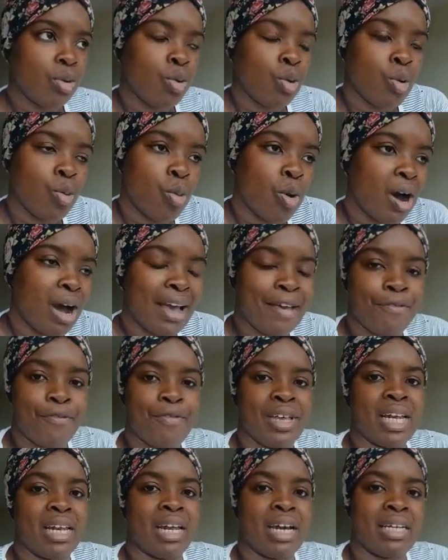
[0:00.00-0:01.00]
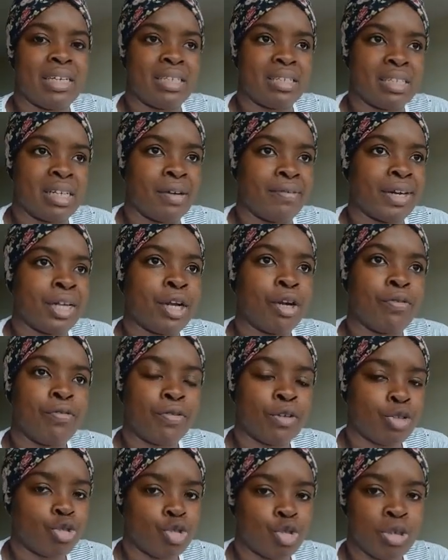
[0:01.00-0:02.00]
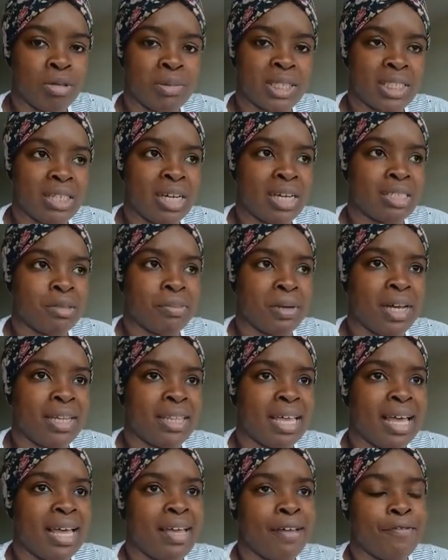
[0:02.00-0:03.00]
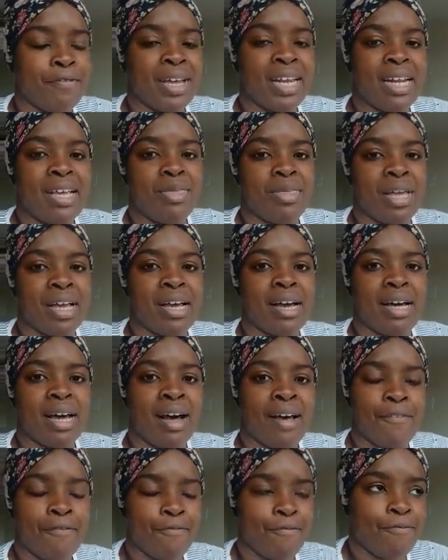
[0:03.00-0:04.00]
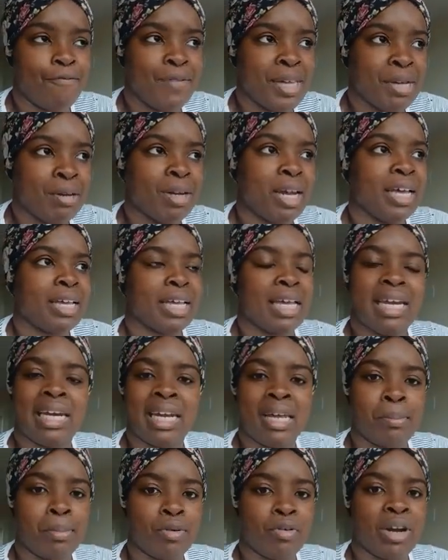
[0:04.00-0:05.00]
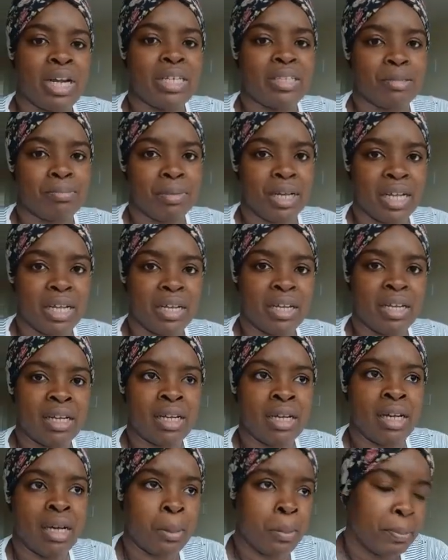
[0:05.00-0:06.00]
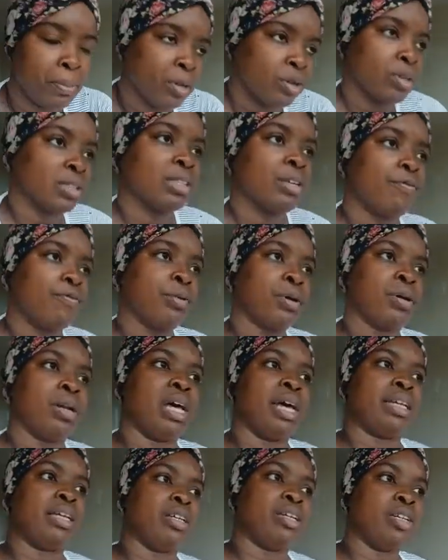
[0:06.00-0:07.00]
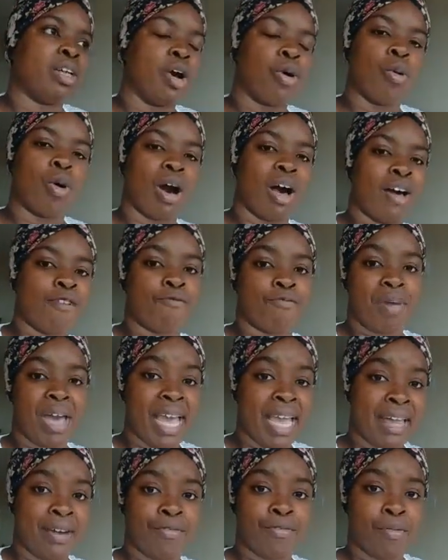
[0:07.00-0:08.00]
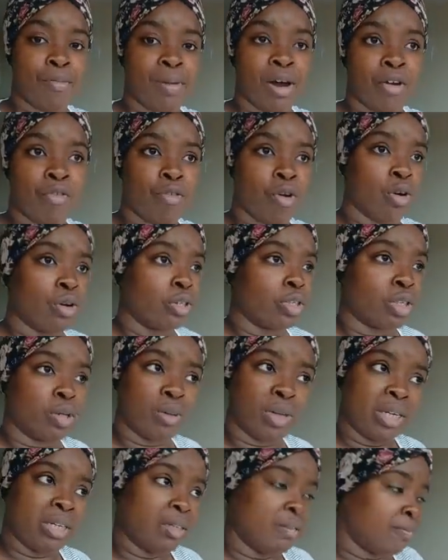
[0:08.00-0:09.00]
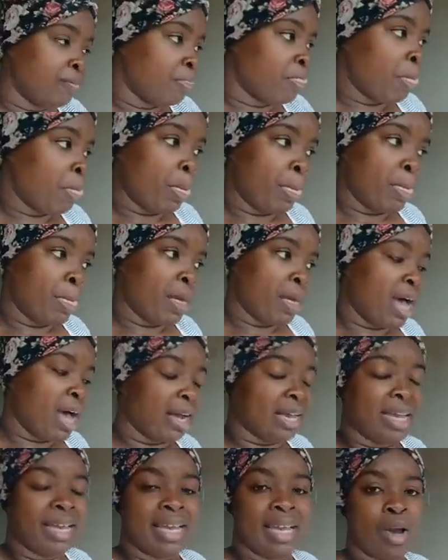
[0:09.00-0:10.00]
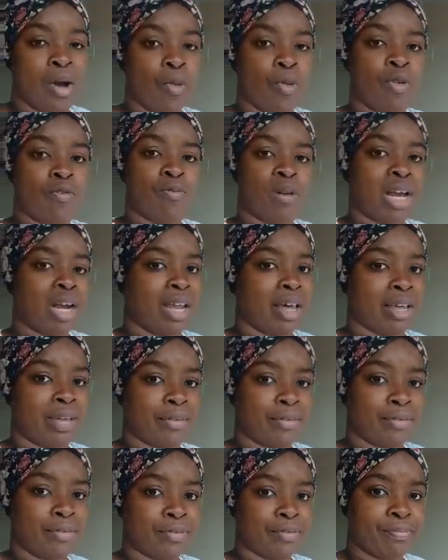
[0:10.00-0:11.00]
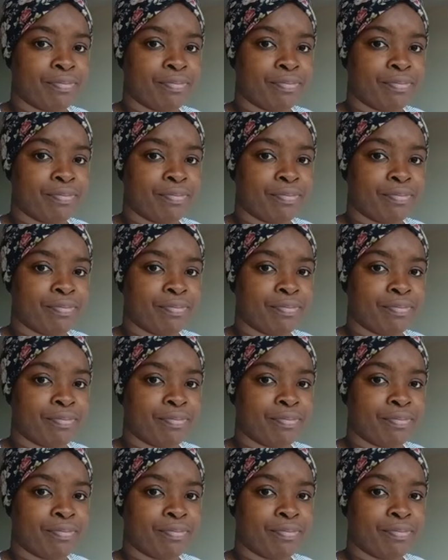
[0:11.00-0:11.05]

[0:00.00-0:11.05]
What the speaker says: or what I feel I deserve. I don't feel traumatized by that. If anything, I feel like it liberates me because I feel like, you know what, I've paid for my wrongdoing. I can get on with my life.